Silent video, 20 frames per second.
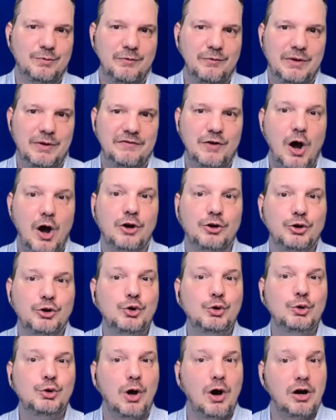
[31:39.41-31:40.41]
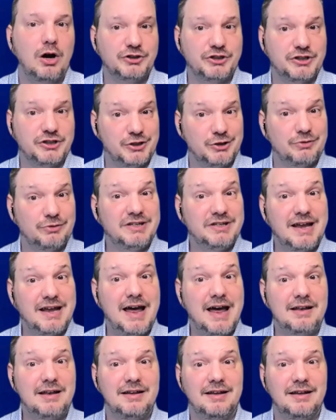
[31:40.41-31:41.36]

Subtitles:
We've gone too long just doing that,